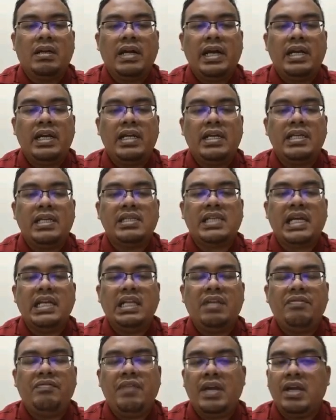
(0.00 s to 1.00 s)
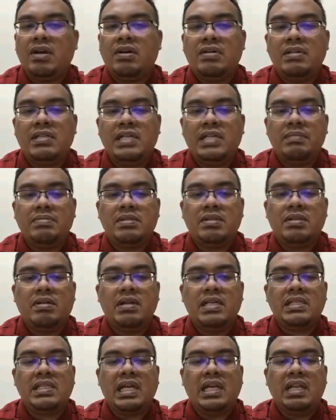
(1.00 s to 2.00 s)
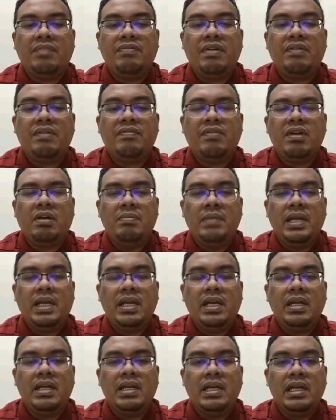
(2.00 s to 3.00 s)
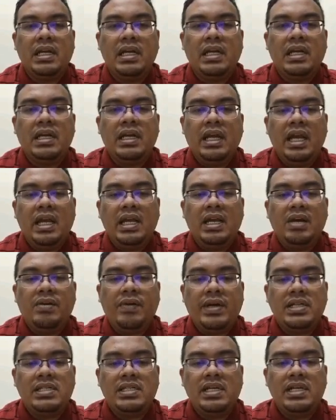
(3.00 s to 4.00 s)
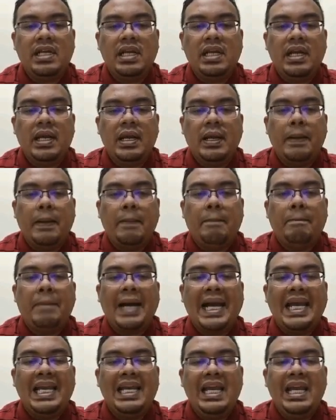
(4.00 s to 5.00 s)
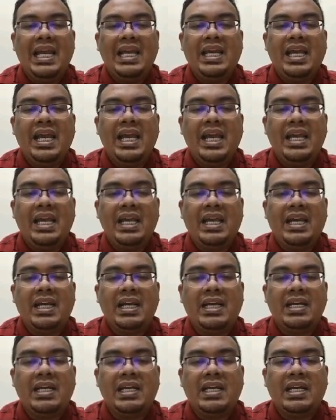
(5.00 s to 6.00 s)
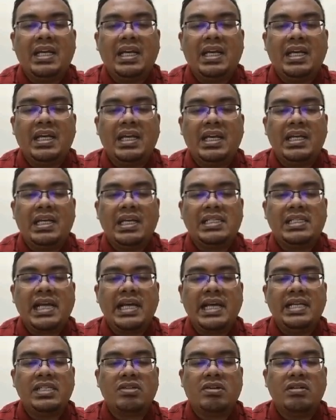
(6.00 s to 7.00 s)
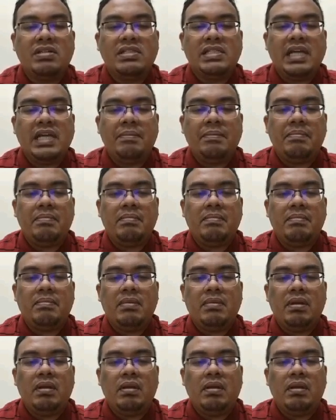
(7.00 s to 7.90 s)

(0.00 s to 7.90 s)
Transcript: right, the scientific concepts or the scientific phenomenon in the question by linking the science concept